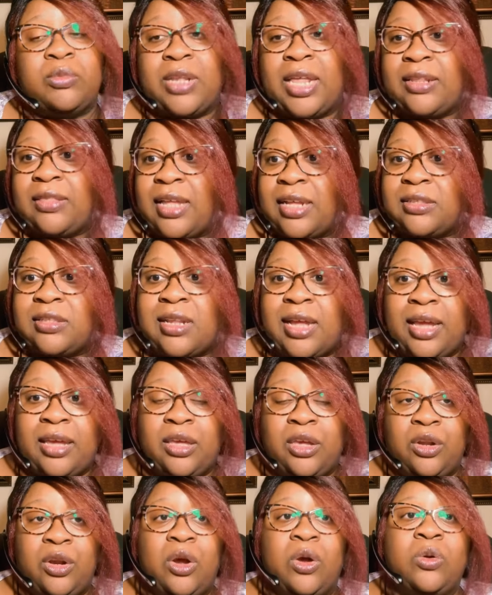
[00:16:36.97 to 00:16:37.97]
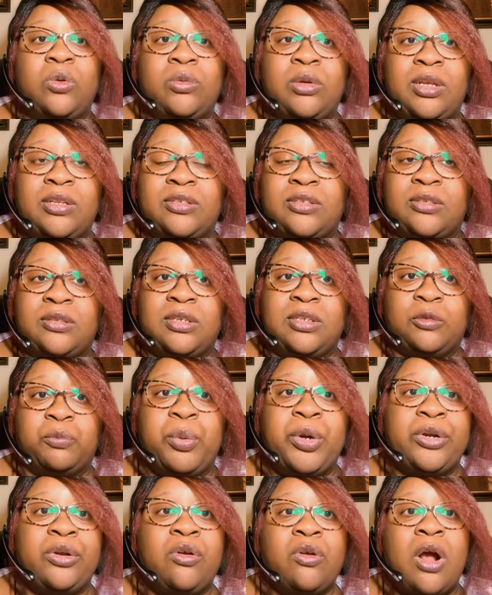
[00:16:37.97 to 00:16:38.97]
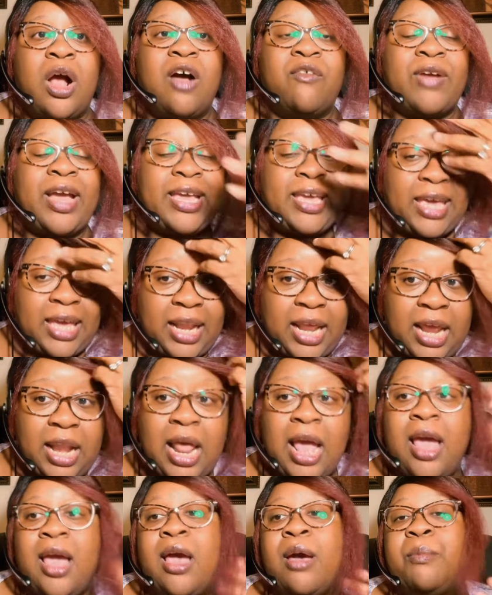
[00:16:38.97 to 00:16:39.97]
like, that's like, you know, it's putting her off. I get it.